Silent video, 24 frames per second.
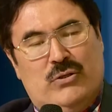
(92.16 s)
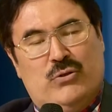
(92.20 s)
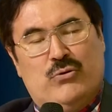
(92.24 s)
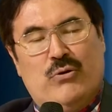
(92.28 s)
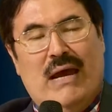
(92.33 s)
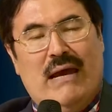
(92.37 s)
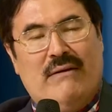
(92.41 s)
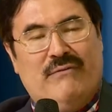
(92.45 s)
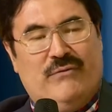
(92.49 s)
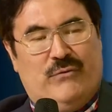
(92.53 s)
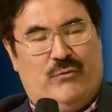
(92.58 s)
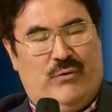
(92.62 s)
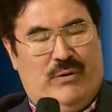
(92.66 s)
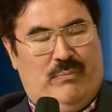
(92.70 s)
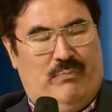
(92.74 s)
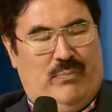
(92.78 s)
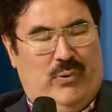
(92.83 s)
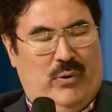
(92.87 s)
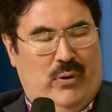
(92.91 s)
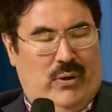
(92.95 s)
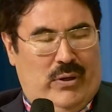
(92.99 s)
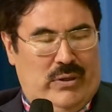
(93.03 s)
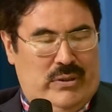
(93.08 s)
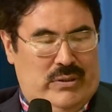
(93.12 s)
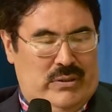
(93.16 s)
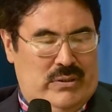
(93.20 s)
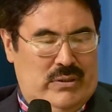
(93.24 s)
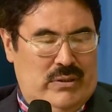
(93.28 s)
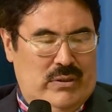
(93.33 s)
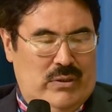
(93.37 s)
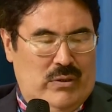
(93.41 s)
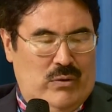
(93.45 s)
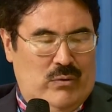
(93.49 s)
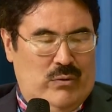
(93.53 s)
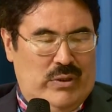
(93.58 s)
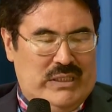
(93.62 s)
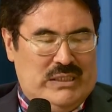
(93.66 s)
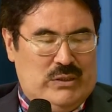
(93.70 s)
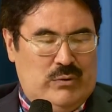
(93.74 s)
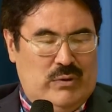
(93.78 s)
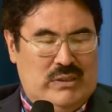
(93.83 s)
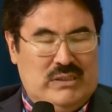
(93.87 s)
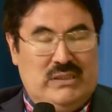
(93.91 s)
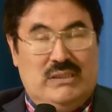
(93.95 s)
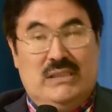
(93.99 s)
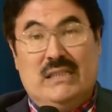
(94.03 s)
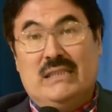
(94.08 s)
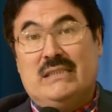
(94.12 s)
draft report, which
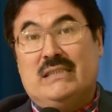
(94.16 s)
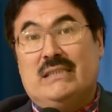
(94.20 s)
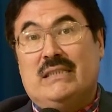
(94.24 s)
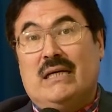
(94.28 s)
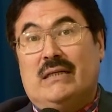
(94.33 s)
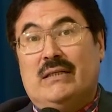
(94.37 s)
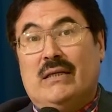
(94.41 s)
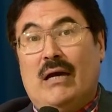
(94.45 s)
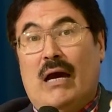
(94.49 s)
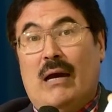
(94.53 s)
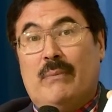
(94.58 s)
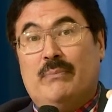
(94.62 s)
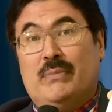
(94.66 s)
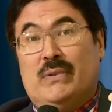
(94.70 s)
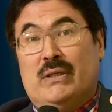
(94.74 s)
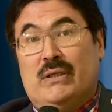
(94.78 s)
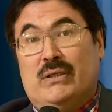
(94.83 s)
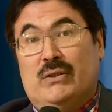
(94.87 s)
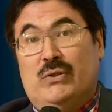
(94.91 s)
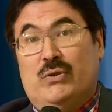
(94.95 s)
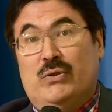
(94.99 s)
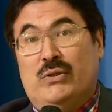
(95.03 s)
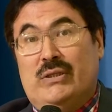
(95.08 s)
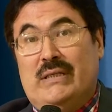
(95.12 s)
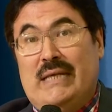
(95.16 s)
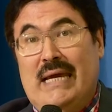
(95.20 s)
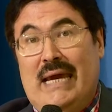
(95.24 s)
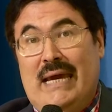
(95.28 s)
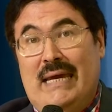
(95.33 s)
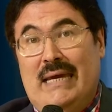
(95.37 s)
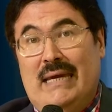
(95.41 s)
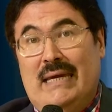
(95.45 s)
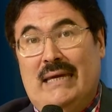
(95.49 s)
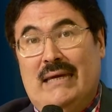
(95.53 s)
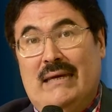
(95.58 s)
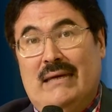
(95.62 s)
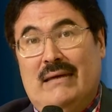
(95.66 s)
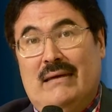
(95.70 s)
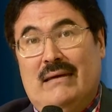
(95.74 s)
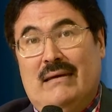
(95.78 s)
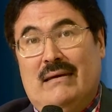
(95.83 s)
was just adopted today,